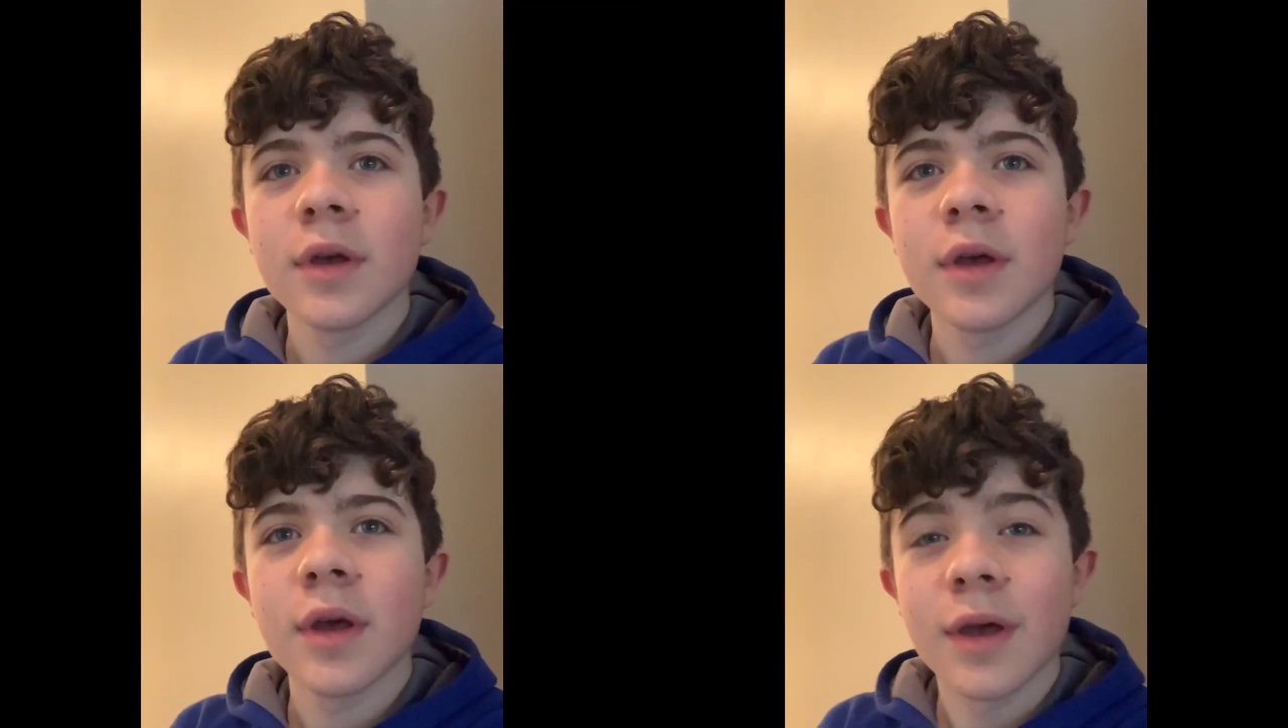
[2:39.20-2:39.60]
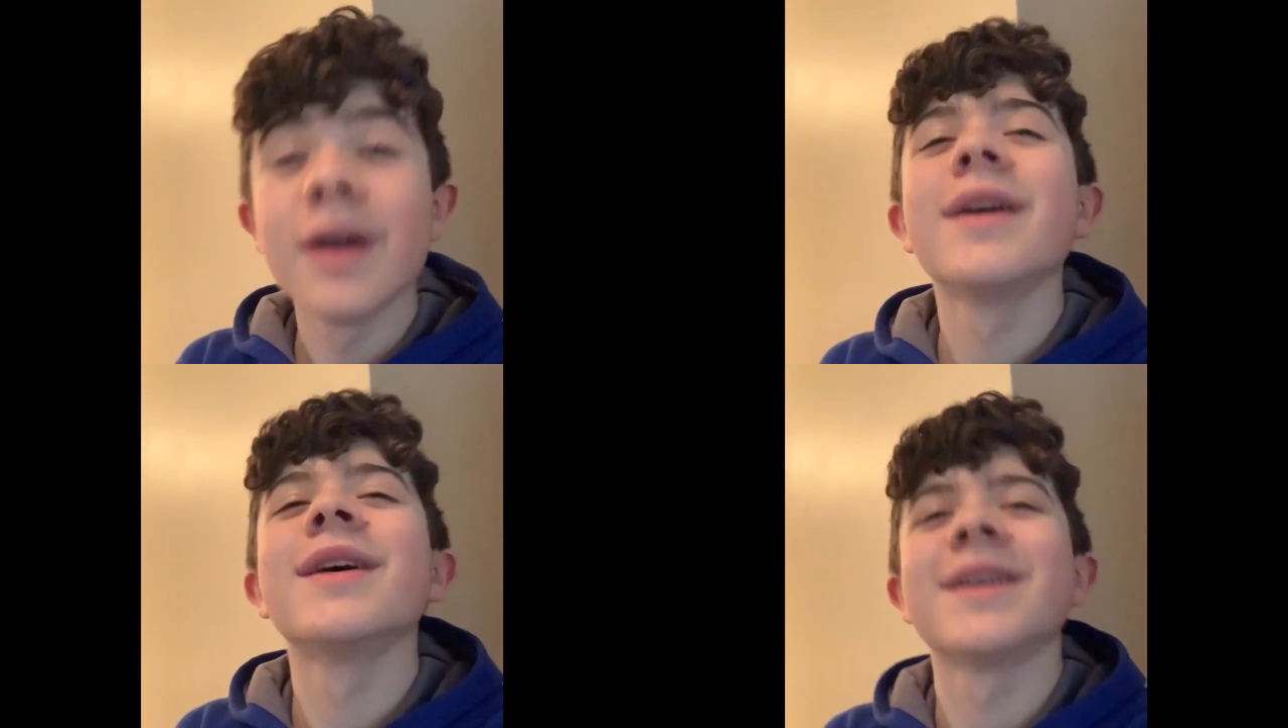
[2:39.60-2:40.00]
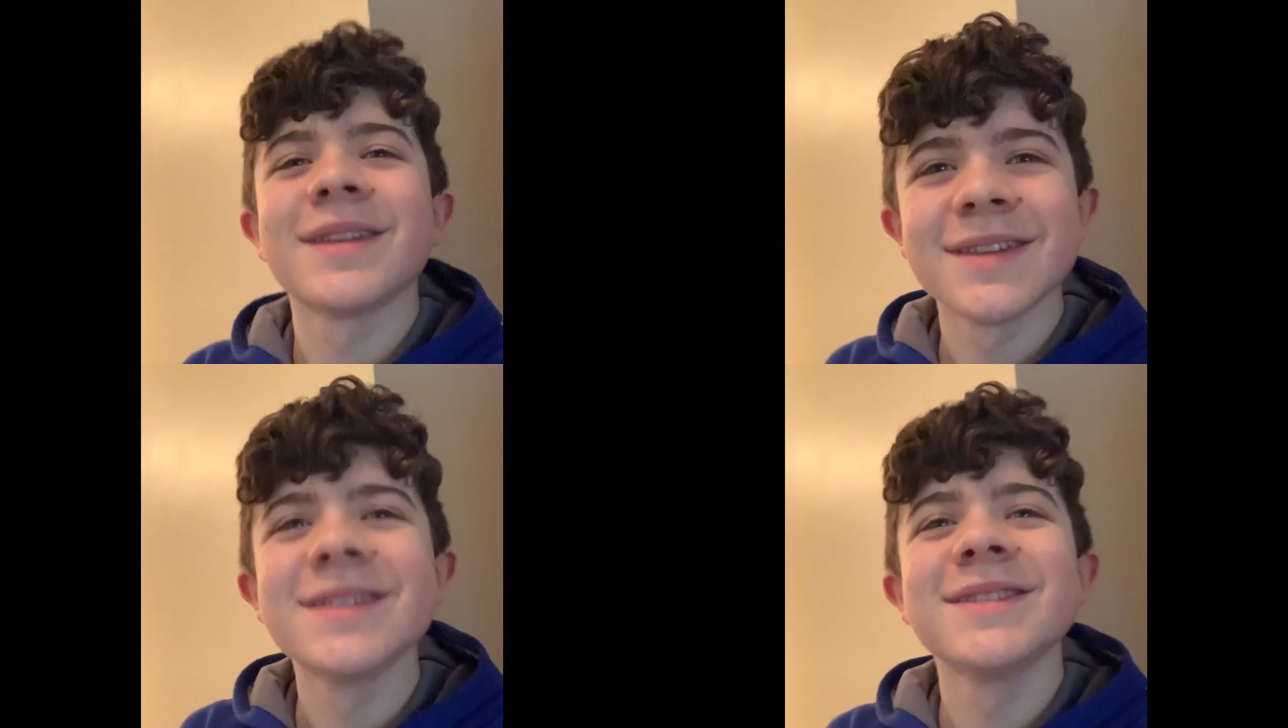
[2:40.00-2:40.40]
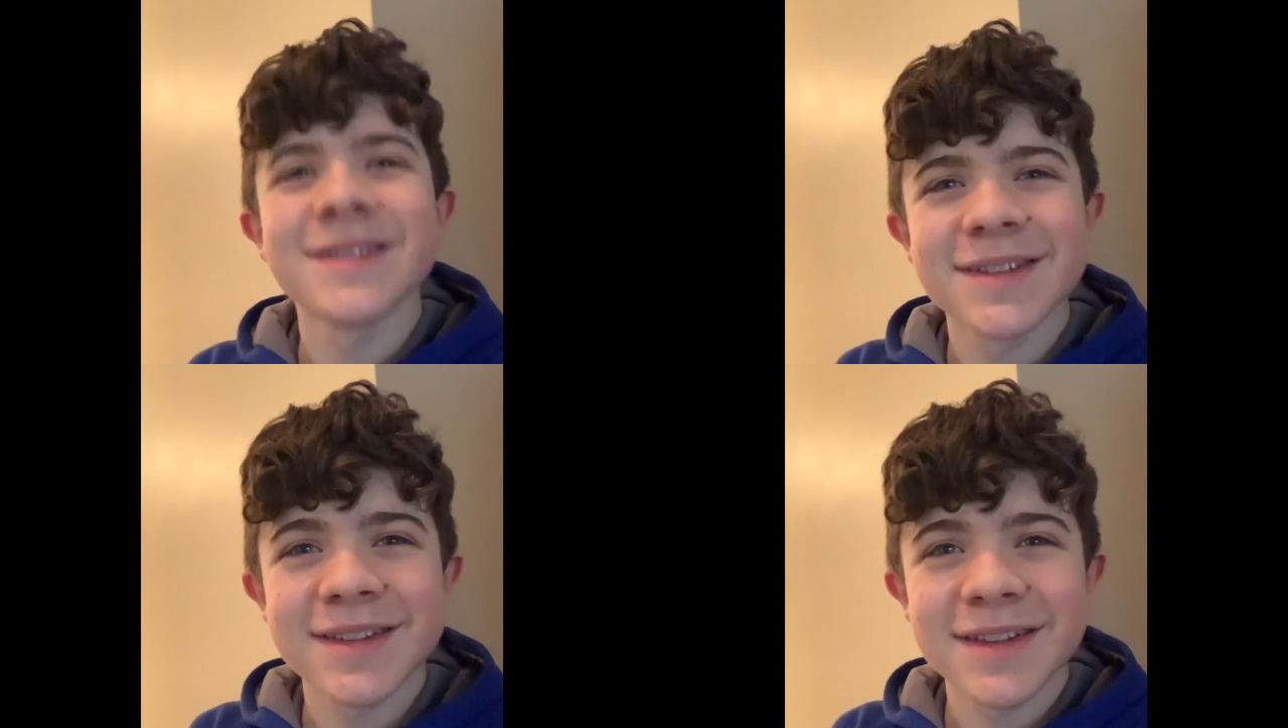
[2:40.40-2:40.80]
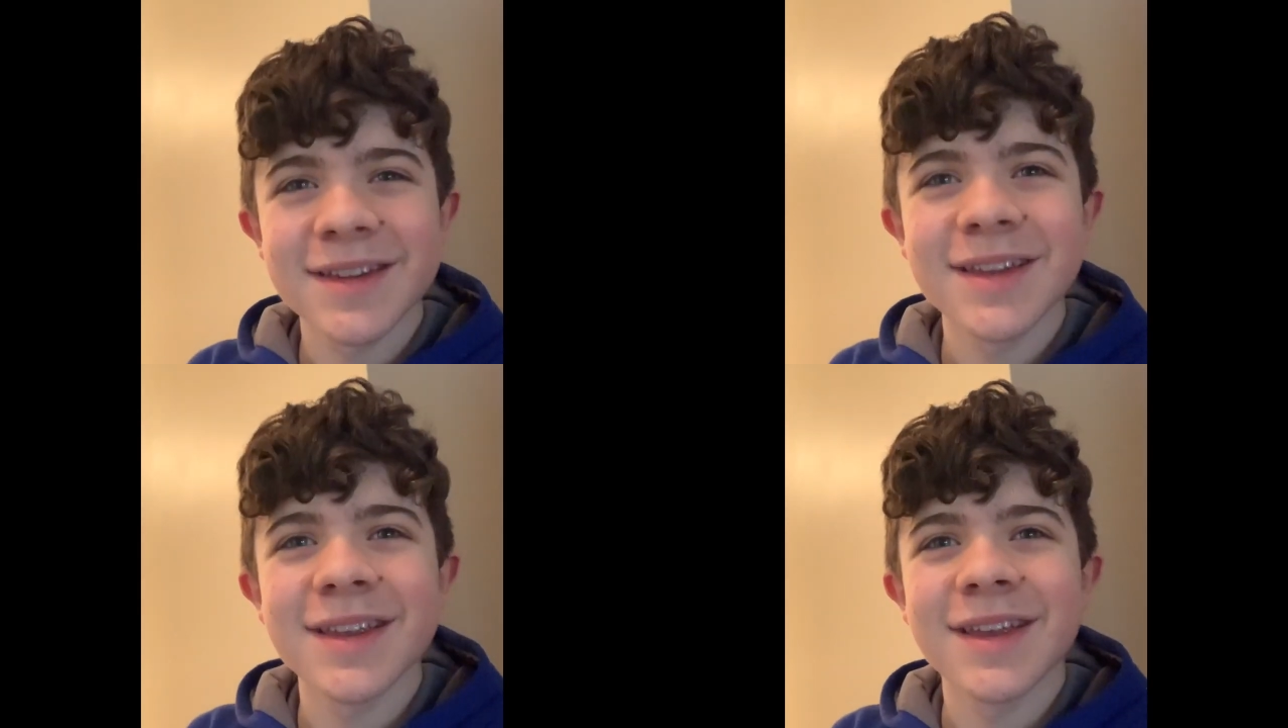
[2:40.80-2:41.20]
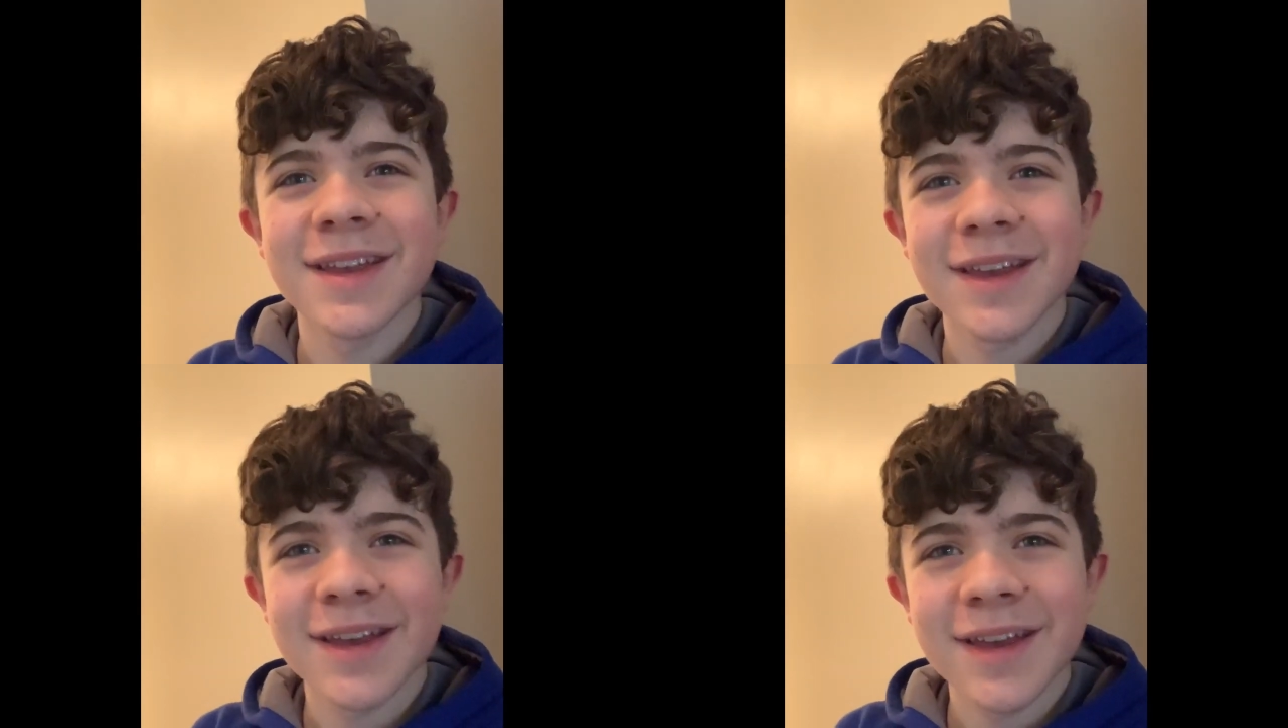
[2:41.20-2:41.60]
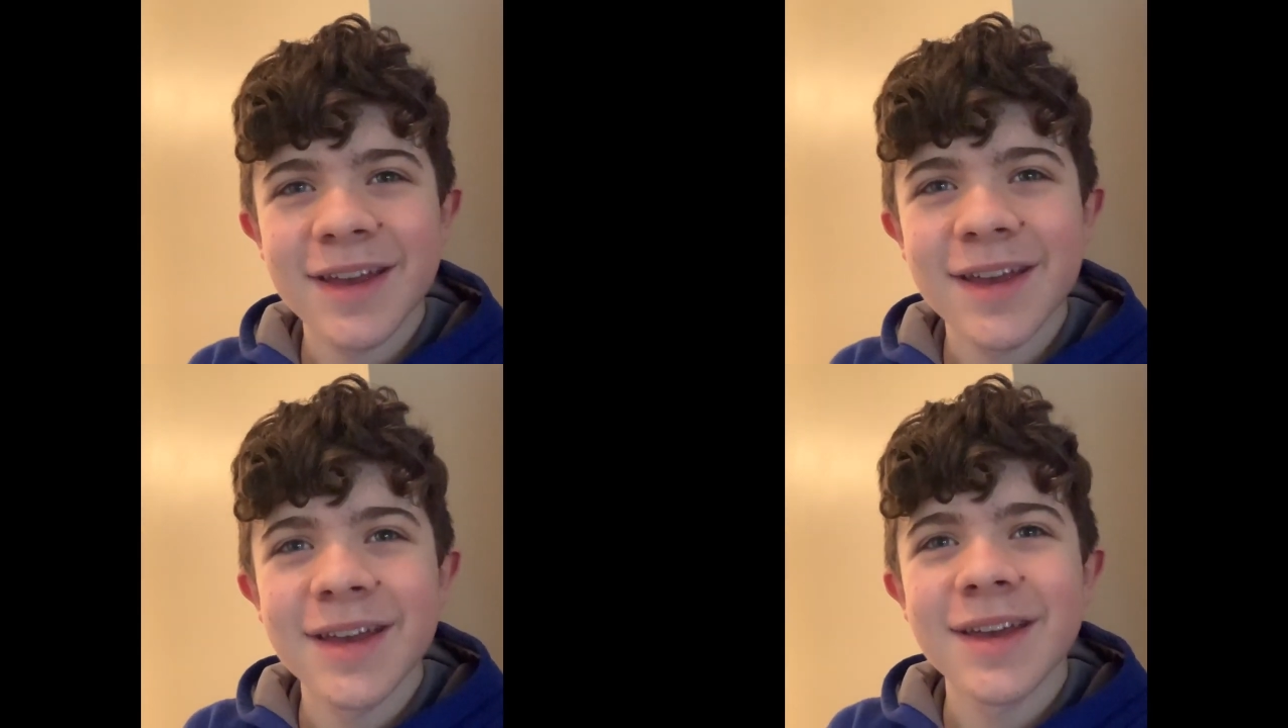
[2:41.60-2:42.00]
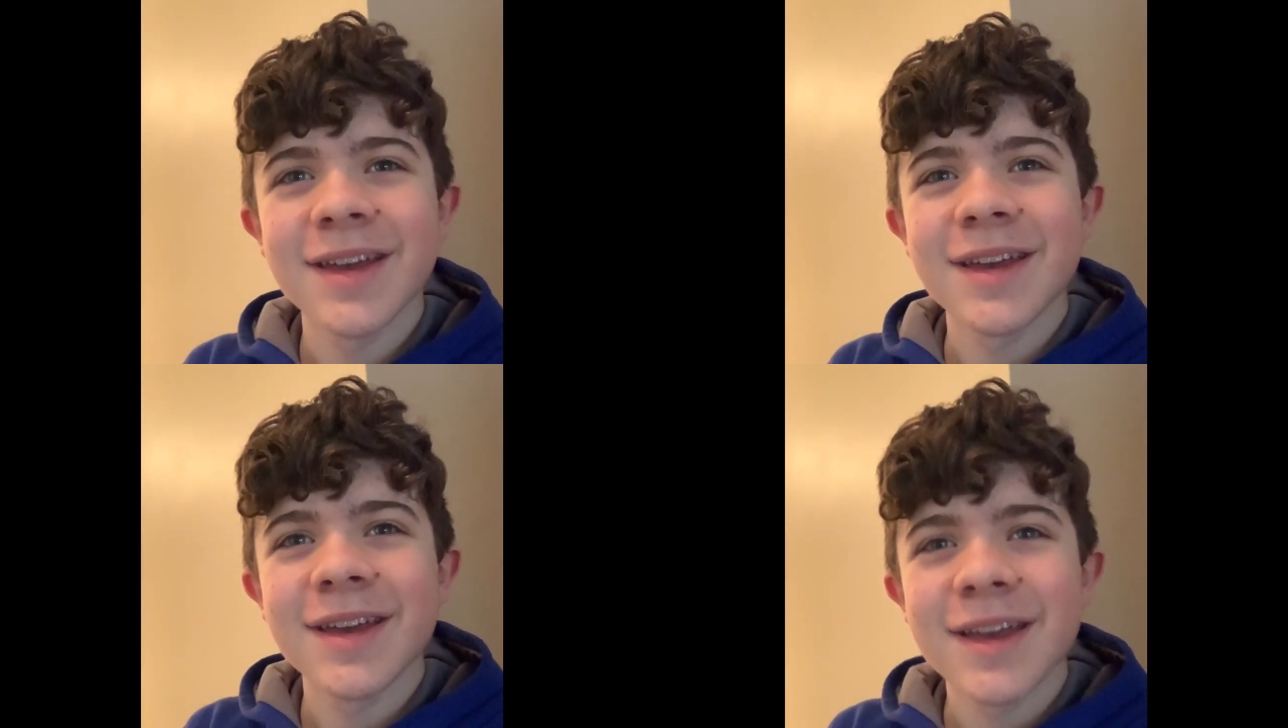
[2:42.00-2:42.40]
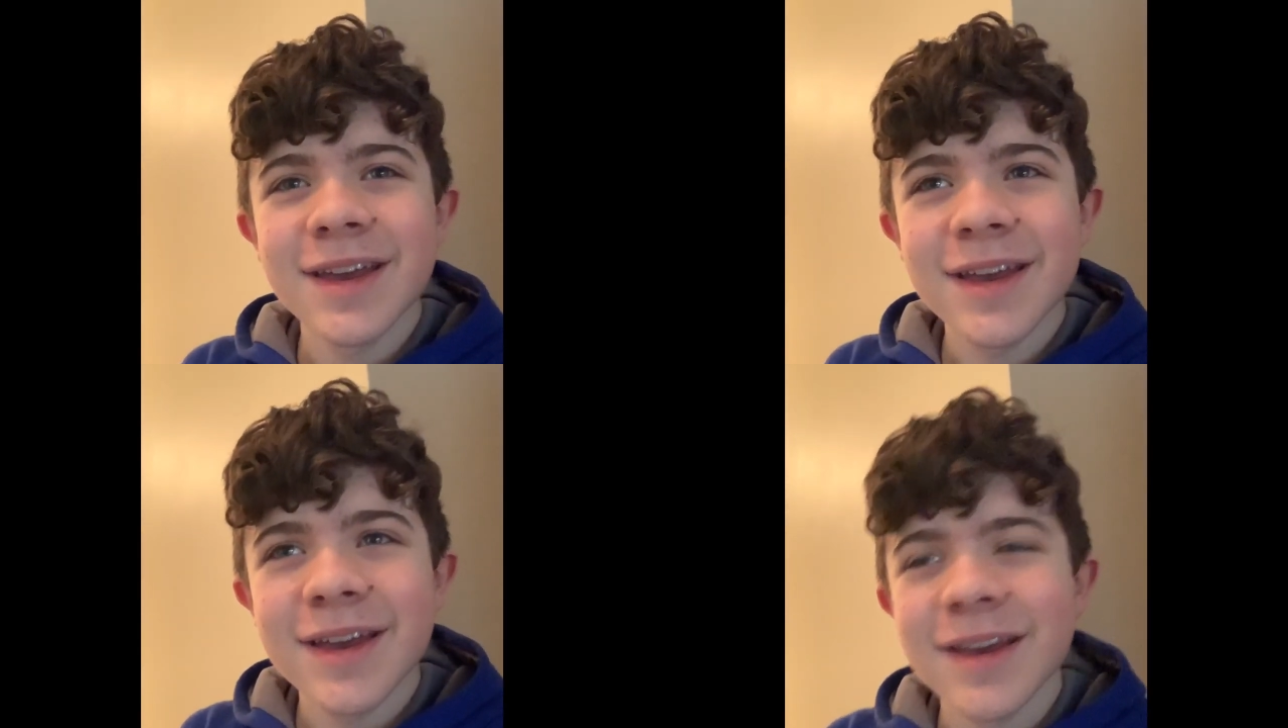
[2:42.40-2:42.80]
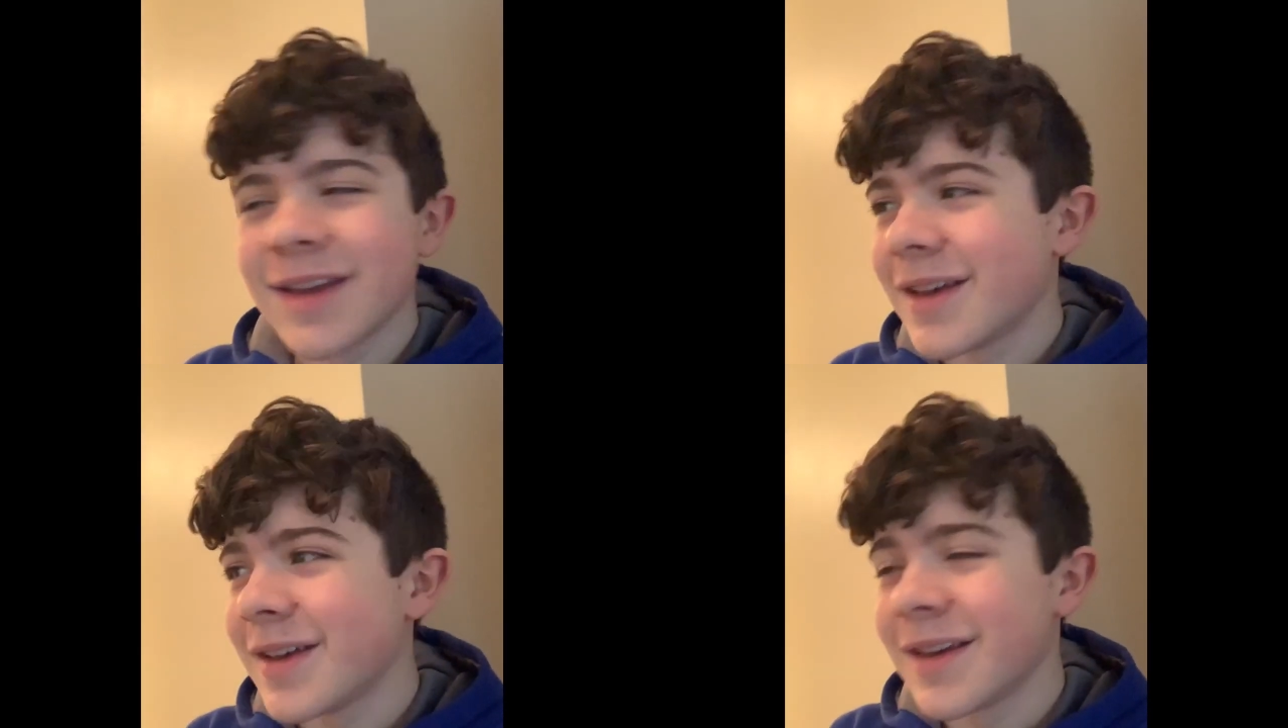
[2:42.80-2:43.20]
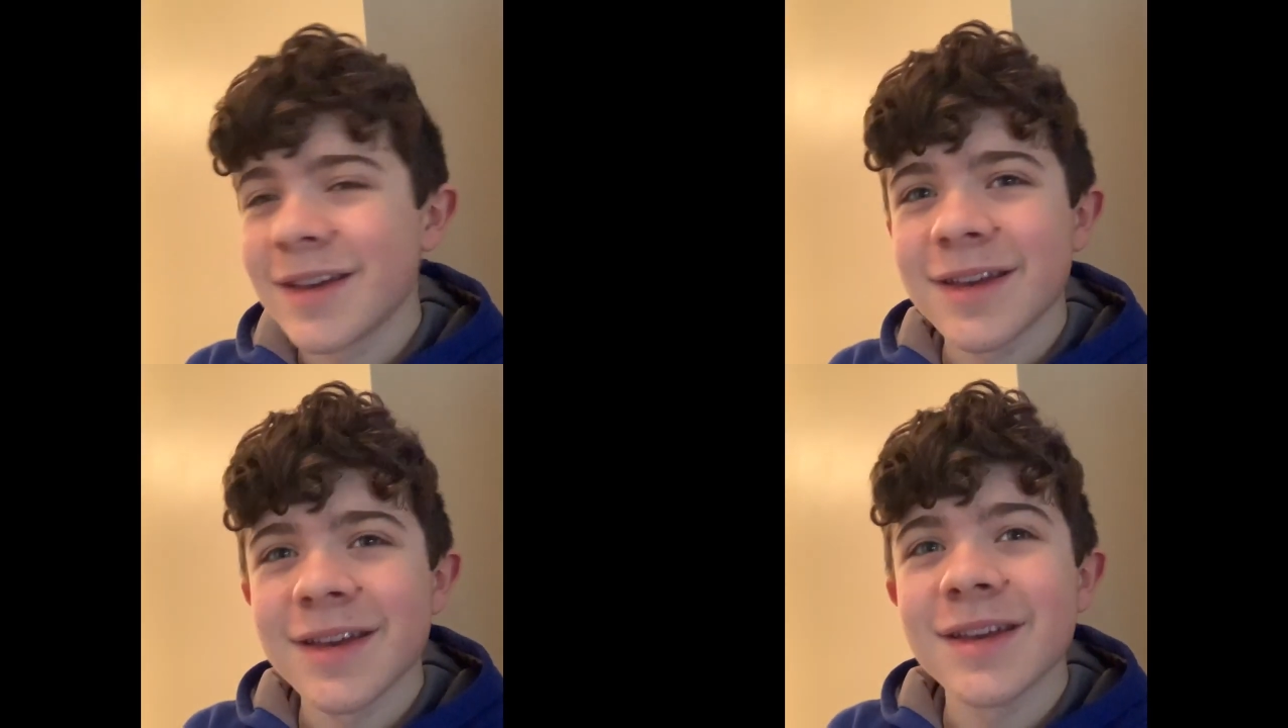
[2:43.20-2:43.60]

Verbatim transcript: Great job. Emergency services have arrived and taken him away.